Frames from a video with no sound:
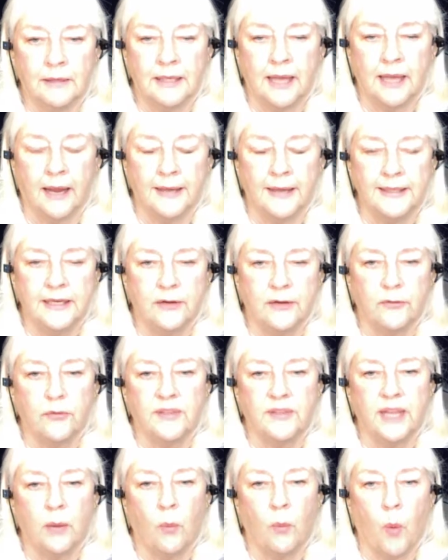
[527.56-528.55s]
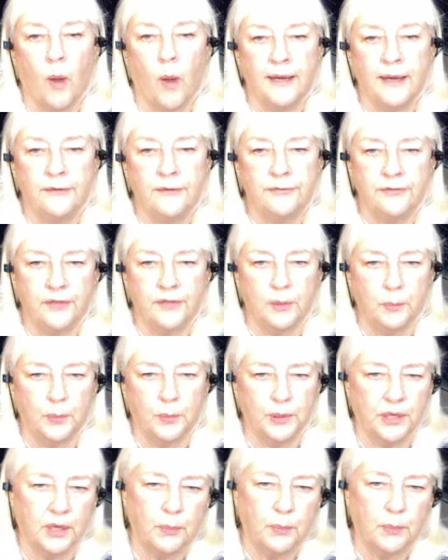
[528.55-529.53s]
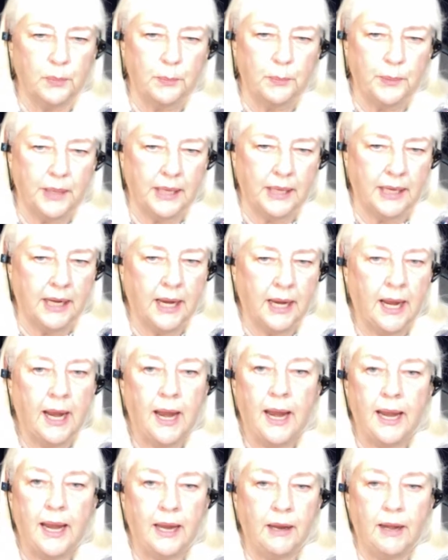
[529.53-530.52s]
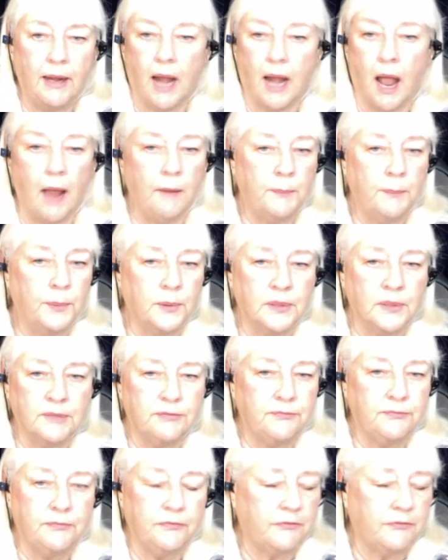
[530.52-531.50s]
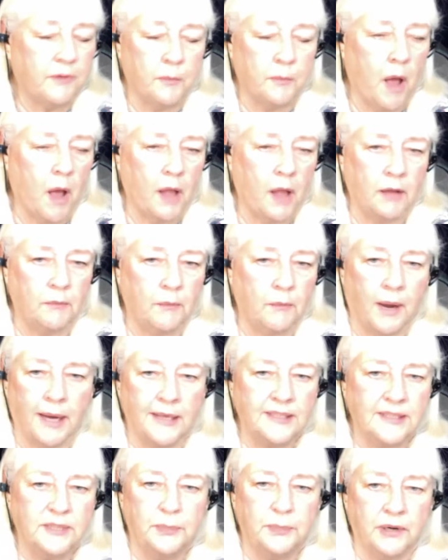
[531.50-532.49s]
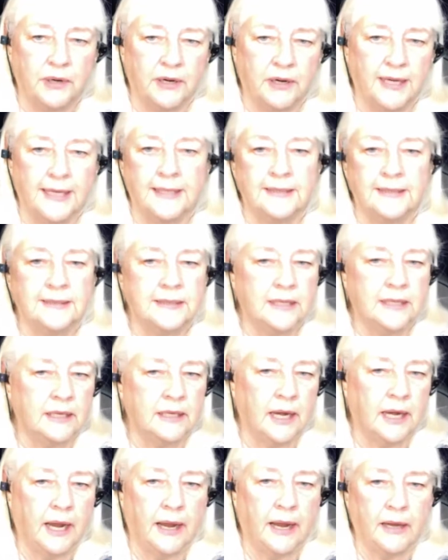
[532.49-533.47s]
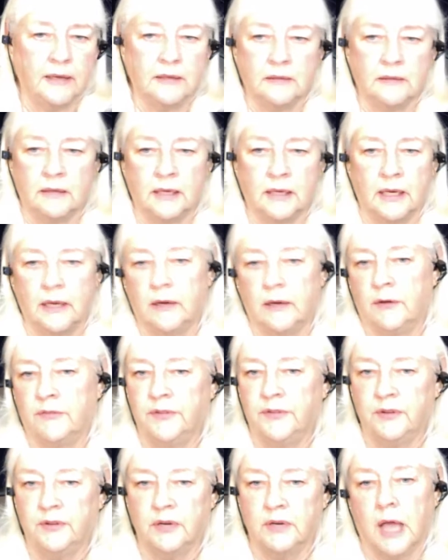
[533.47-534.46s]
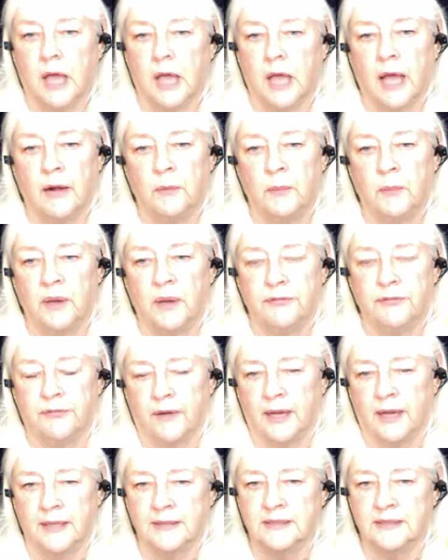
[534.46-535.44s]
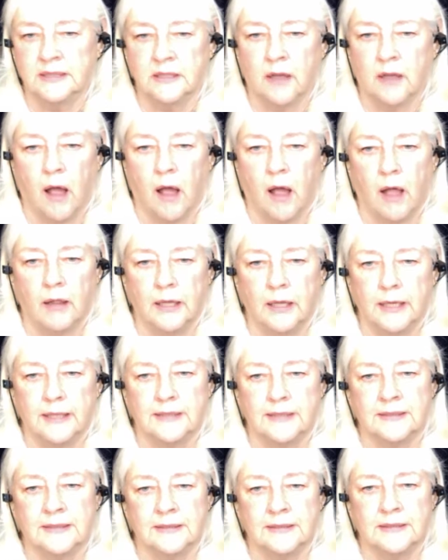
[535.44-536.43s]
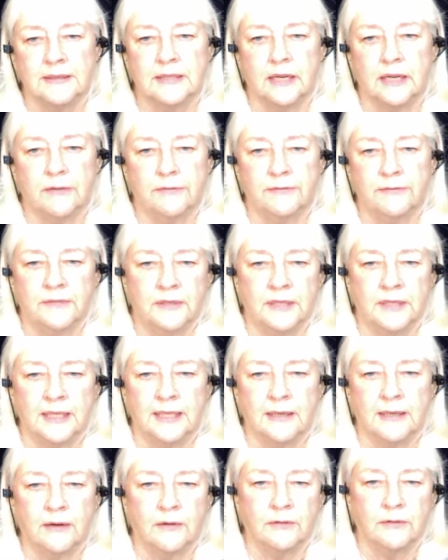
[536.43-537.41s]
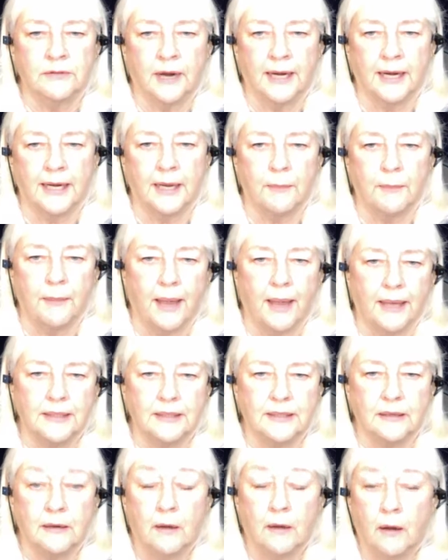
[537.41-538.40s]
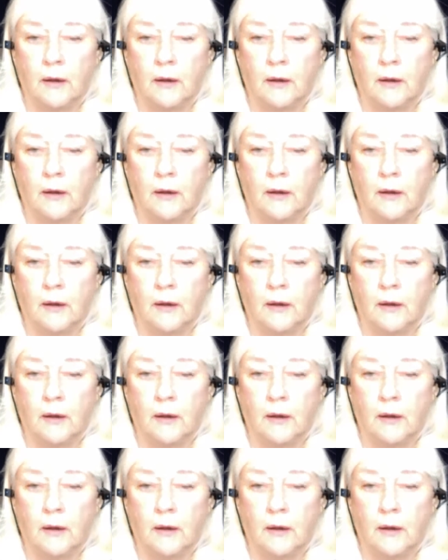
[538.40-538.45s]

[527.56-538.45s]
the idea of what they wanted for the book. But I pulled from all of my experience and interviewed a lot of my friends and colleagues and stuff, and trying to get back to